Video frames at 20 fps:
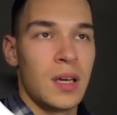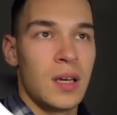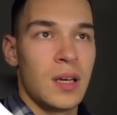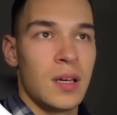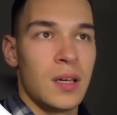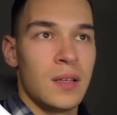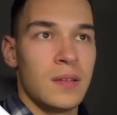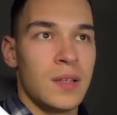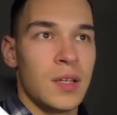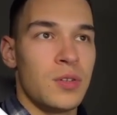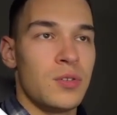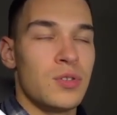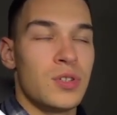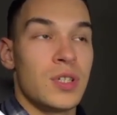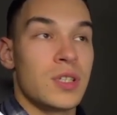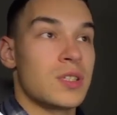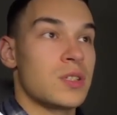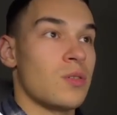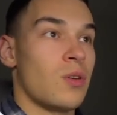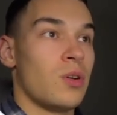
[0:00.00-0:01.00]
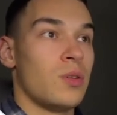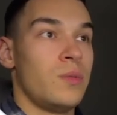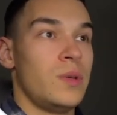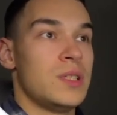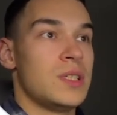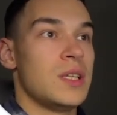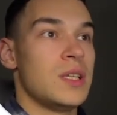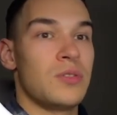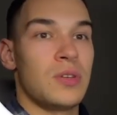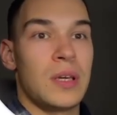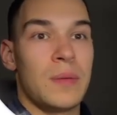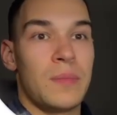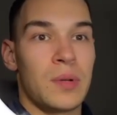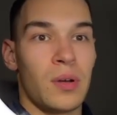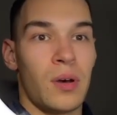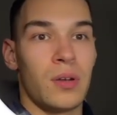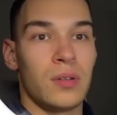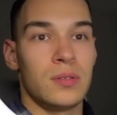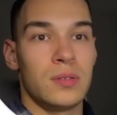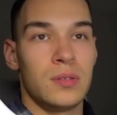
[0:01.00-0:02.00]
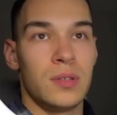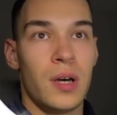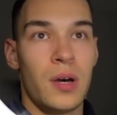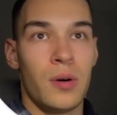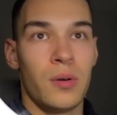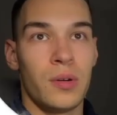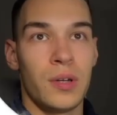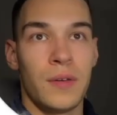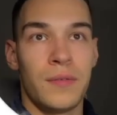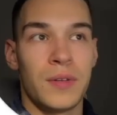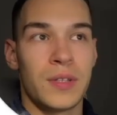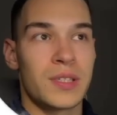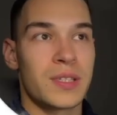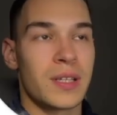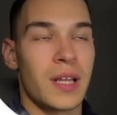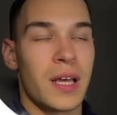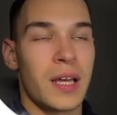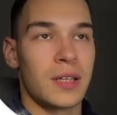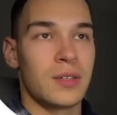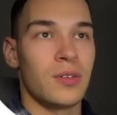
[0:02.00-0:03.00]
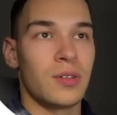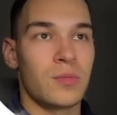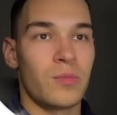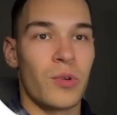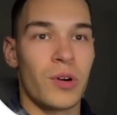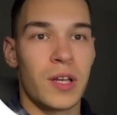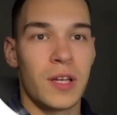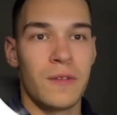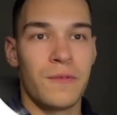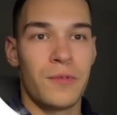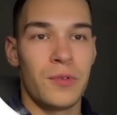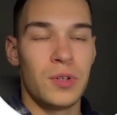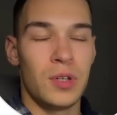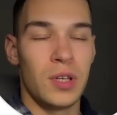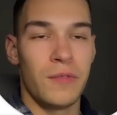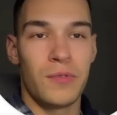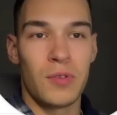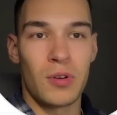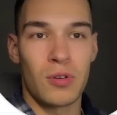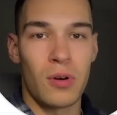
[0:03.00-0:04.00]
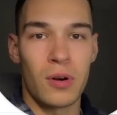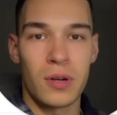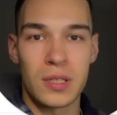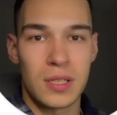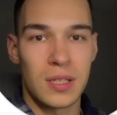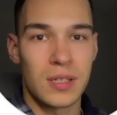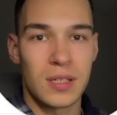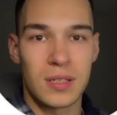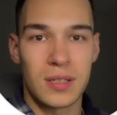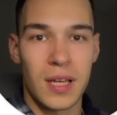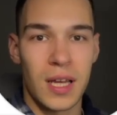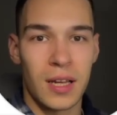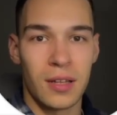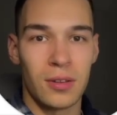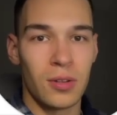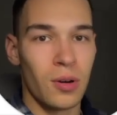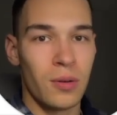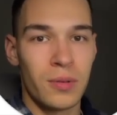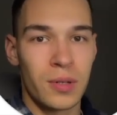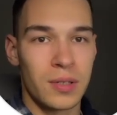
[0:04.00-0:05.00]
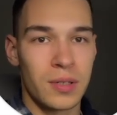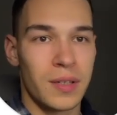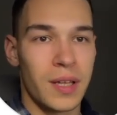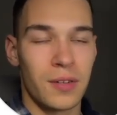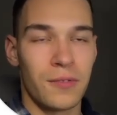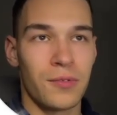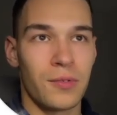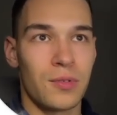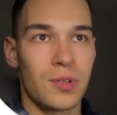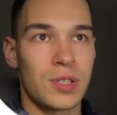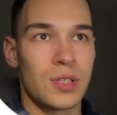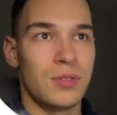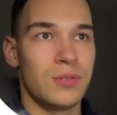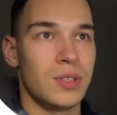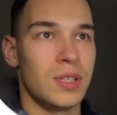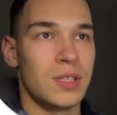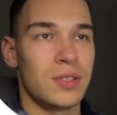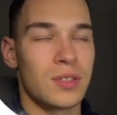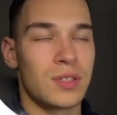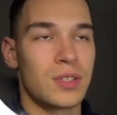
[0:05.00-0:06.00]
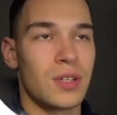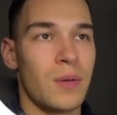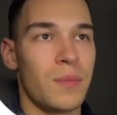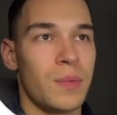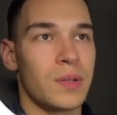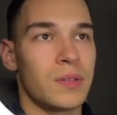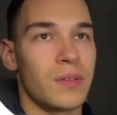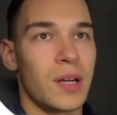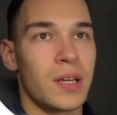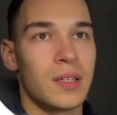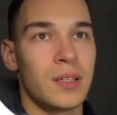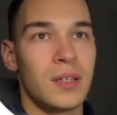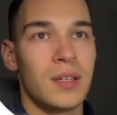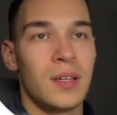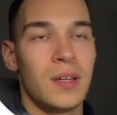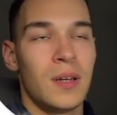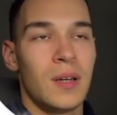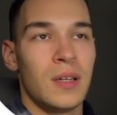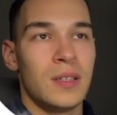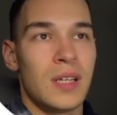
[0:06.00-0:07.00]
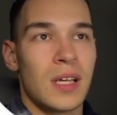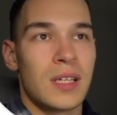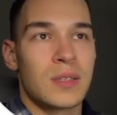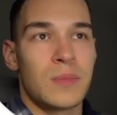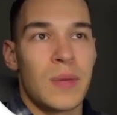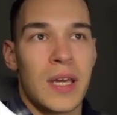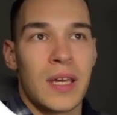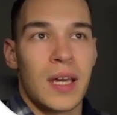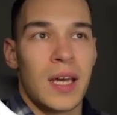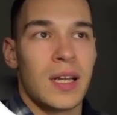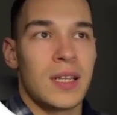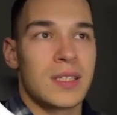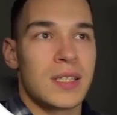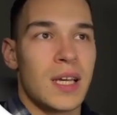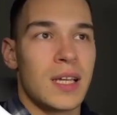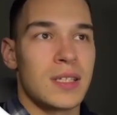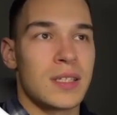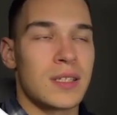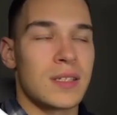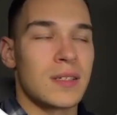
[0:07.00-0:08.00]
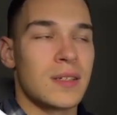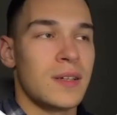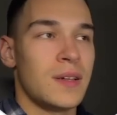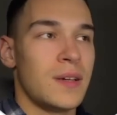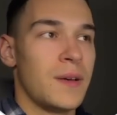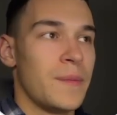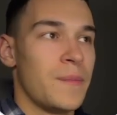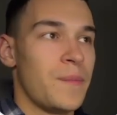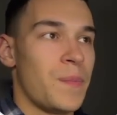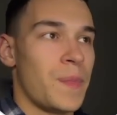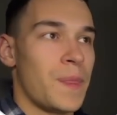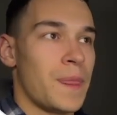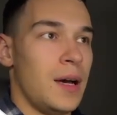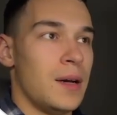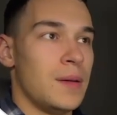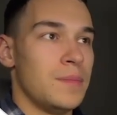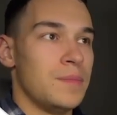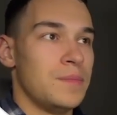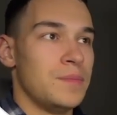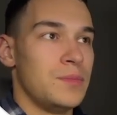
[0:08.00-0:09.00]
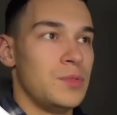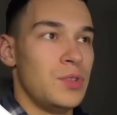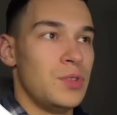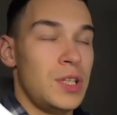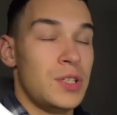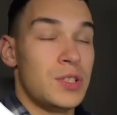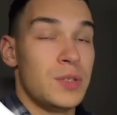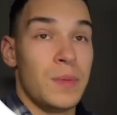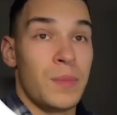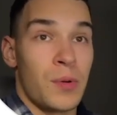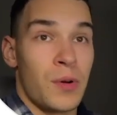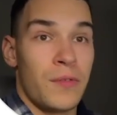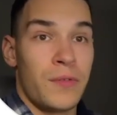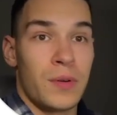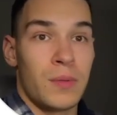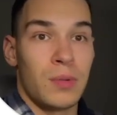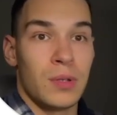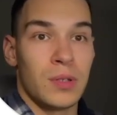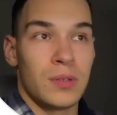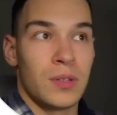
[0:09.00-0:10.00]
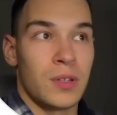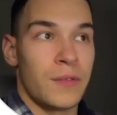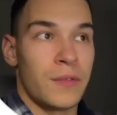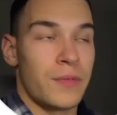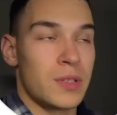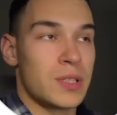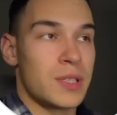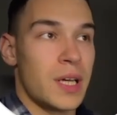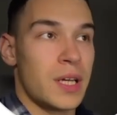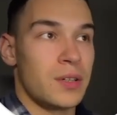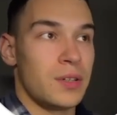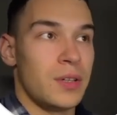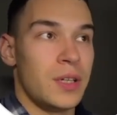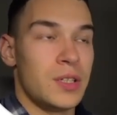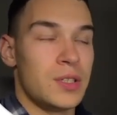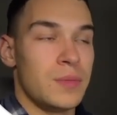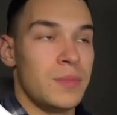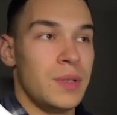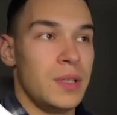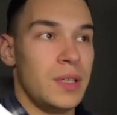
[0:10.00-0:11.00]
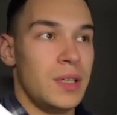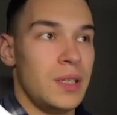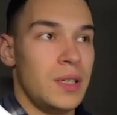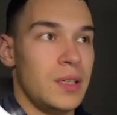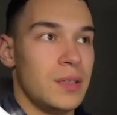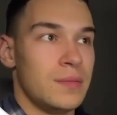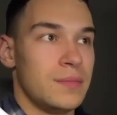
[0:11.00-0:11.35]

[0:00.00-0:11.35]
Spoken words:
that you just always need to keep it on. No, if it's like not working for you, if your ROAS is getting lower, then of course you need to stop it, right? It doesn't make any sense. You're profitable on the first hand, you need to be,